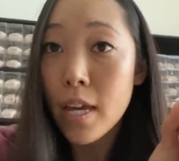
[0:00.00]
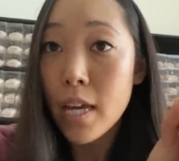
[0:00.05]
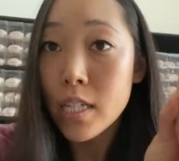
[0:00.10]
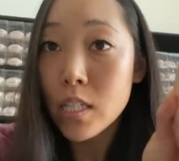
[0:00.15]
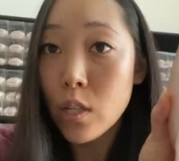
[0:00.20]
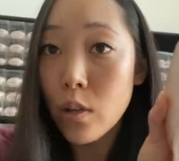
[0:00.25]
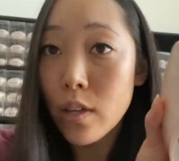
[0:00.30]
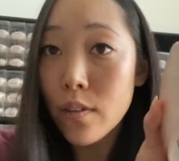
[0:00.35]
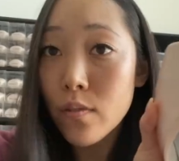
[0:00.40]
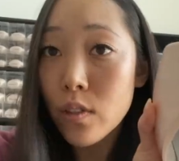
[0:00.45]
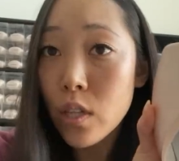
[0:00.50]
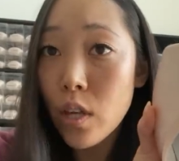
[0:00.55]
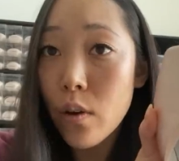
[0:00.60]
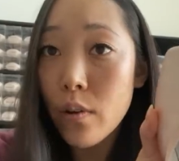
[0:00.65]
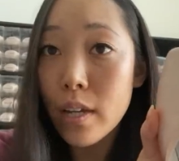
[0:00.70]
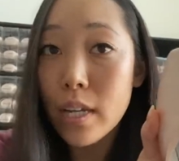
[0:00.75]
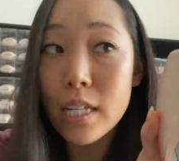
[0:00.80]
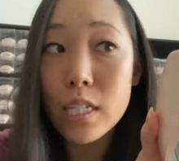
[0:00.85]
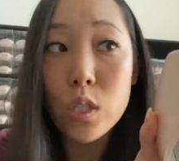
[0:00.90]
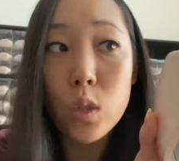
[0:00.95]
So even though
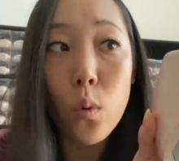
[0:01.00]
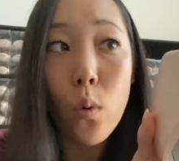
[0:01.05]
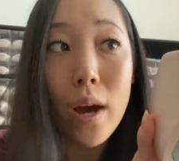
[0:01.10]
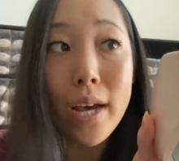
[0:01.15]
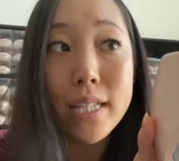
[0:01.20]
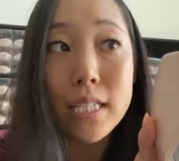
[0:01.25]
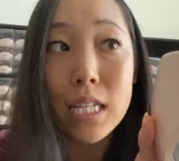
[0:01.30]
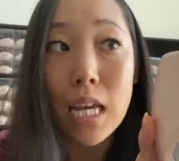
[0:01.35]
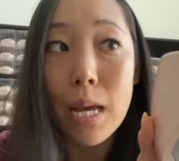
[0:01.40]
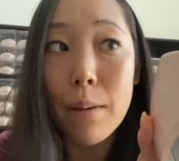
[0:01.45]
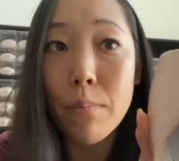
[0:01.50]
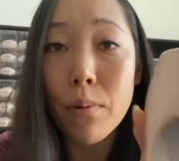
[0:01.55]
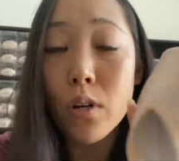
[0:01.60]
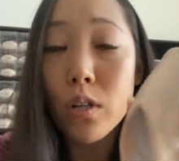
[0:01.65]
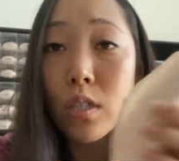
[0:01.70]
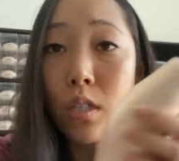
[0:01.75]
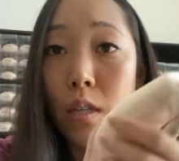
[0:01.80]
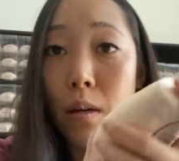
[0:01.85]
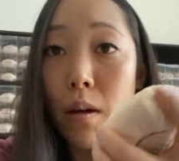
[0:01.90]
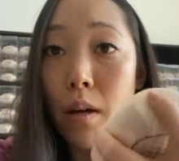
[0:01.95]
it is quite
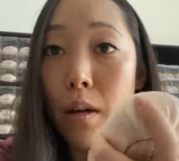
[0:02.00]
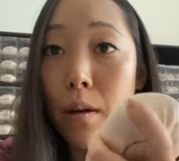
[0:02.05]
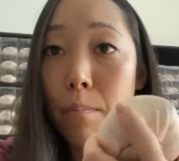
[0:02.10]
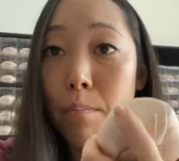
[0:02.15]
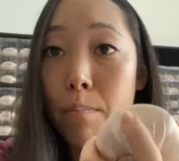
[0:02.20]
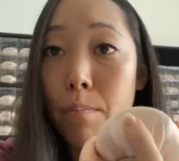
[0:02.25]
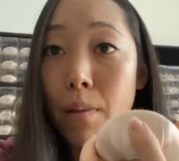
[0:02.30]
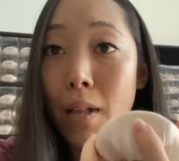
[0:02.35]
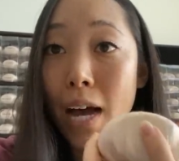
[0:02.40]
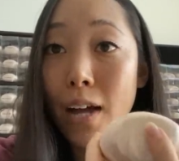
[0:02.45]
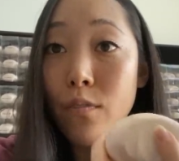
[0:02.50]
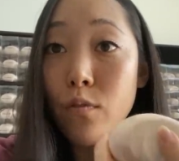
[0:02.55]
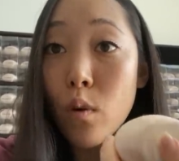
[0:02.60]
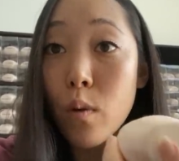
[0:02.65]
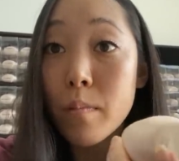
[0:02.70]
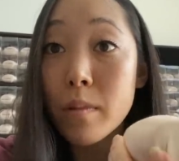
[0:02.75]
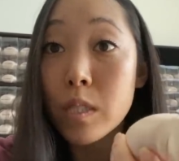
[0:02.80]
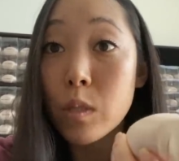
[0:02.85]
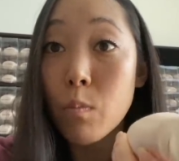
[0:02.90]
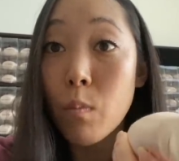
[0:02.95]
tapered, the
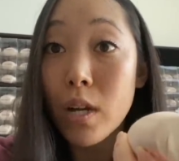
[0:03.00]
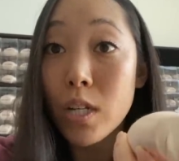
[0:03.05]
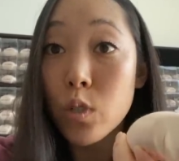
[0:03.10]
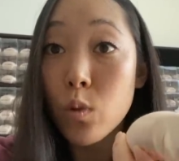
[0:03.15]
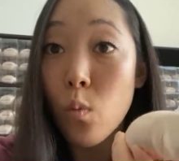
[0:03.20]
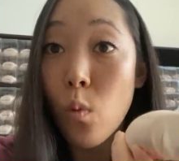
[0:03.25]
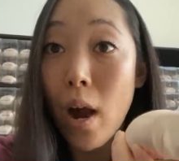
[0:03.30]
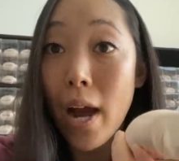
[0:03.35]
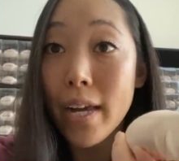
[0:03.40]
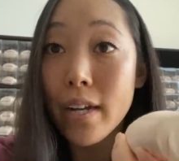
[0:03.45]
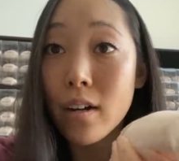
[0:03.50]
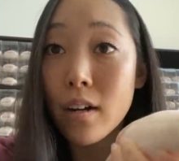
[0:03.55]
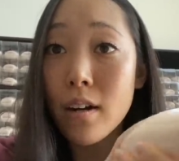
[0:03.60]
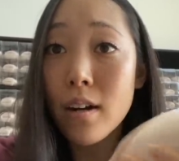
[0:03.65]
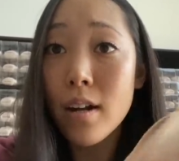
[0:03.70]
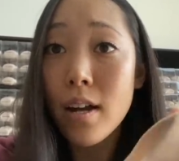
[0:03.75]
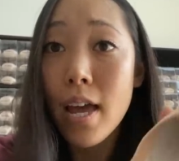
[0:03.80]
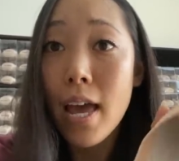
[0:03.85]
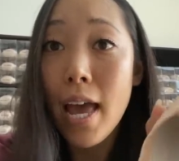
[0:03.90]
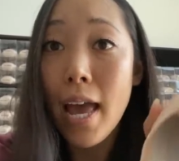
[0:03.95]
platform is much
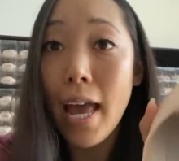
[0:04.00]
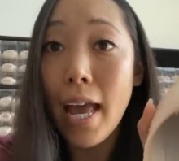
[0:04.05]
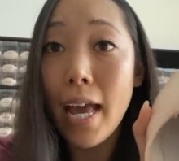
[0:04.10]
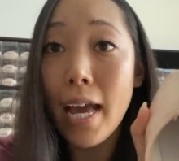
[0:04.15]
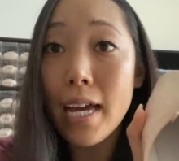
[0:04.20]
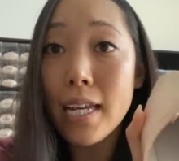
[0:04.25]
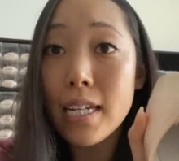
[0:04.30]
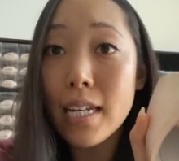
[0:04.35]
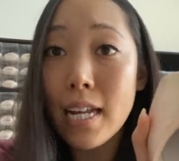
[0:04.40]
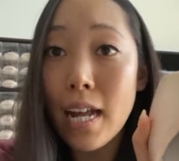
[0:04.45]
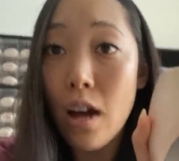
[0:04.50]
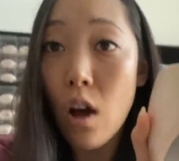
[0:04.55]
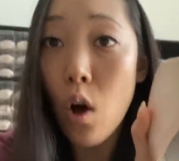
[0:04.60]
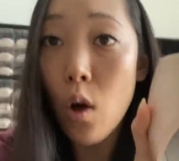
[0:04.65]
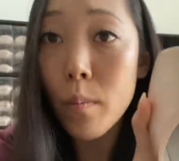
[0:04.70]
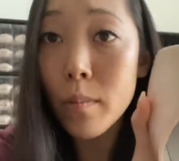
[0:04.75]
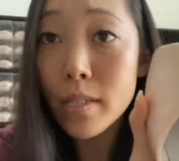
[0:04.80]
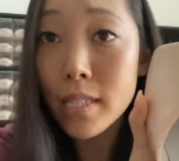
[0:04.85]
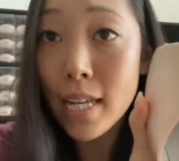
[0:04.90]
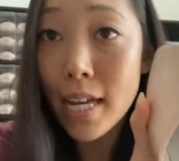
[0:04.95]
wider and it
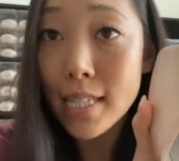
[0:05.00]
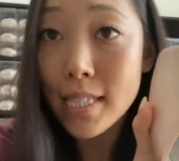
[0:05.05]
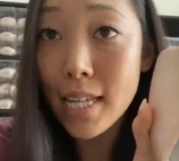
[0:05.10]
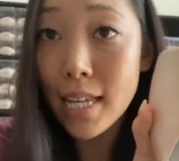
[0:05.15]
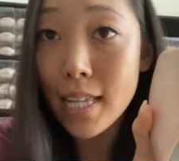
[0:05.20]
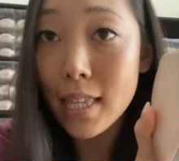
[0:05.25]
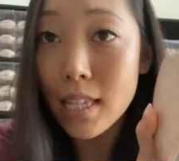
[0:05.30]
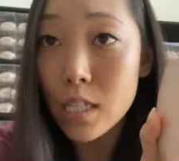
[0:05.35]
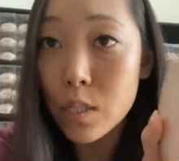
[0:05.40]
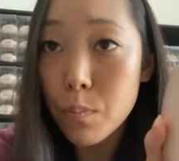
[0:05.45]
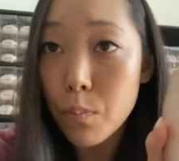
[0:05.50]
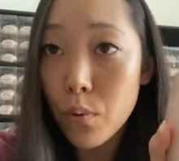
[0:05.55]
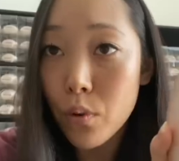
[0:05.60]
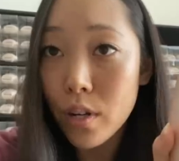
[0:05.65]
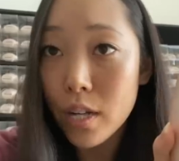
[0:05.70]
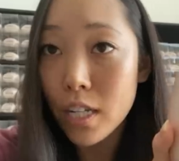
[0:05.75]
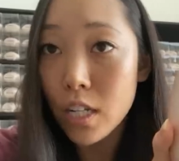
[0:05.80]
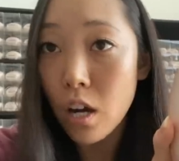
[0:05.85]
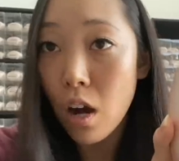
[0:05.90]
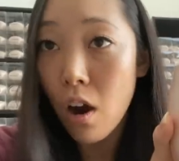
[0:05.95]
almost has like this
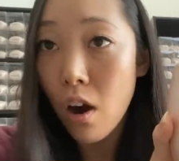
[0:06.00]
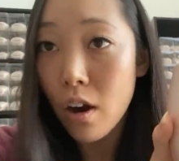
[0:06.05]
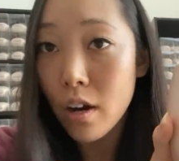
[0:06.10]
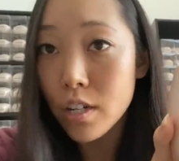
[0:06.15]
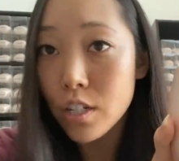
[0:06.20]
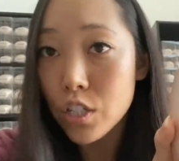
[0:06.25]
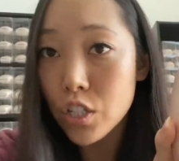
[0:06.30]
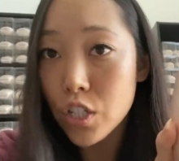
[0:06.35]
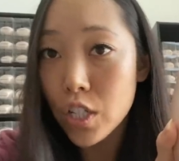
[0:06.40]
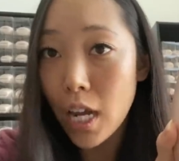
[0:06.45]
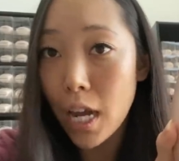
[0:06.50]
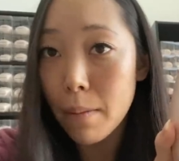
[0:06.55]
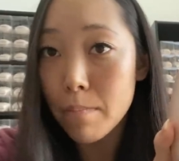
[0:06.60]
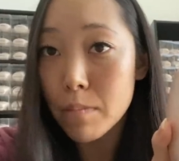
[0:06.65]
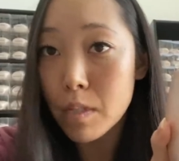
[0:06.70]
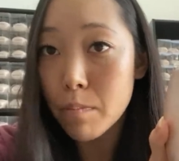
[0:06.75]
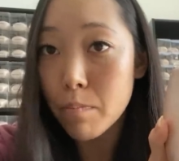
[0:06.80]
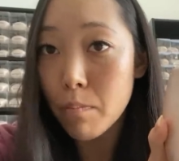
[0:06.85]
pretty heart-shaped